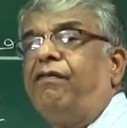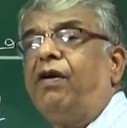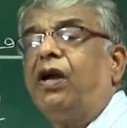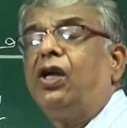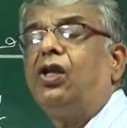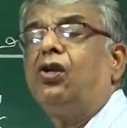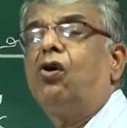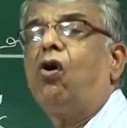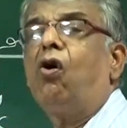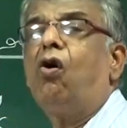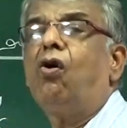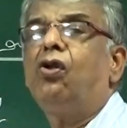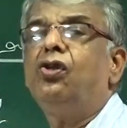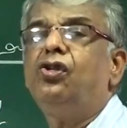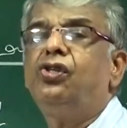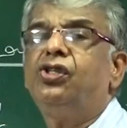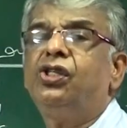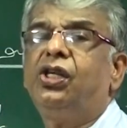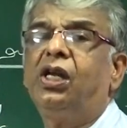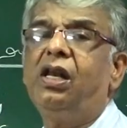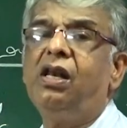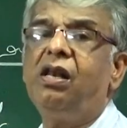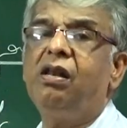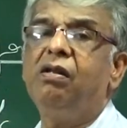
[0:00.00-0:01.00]

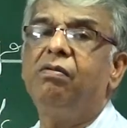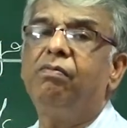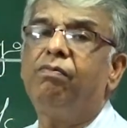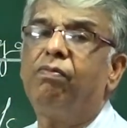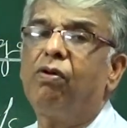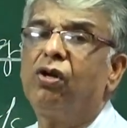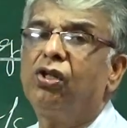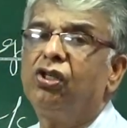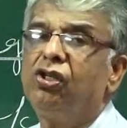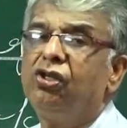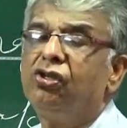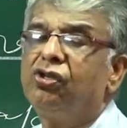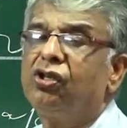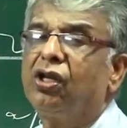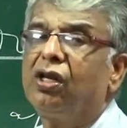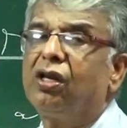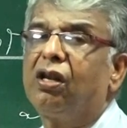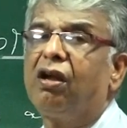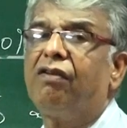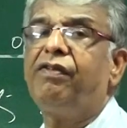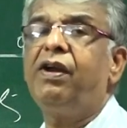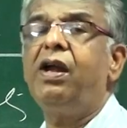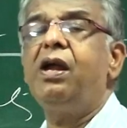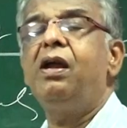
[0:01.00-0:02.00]
financial position
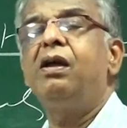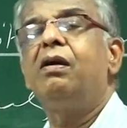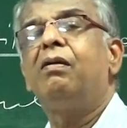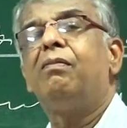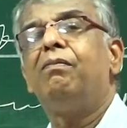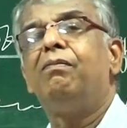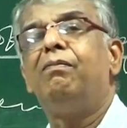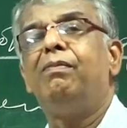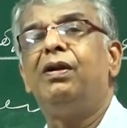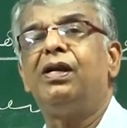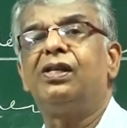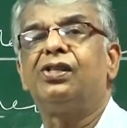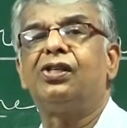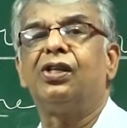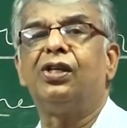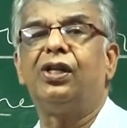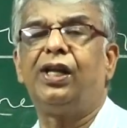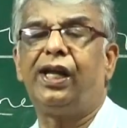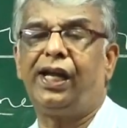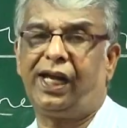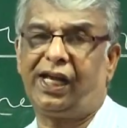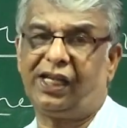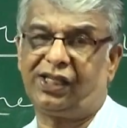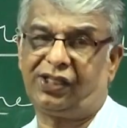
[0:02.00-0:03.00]
of a
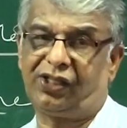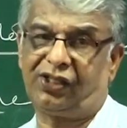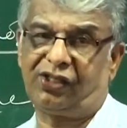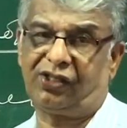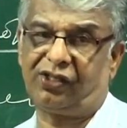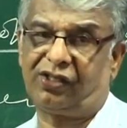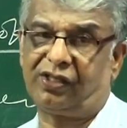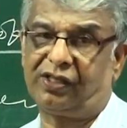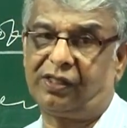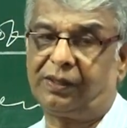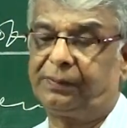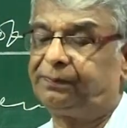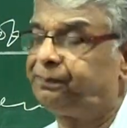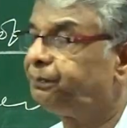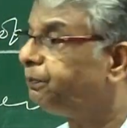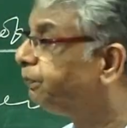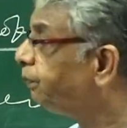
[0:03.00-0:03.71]
business.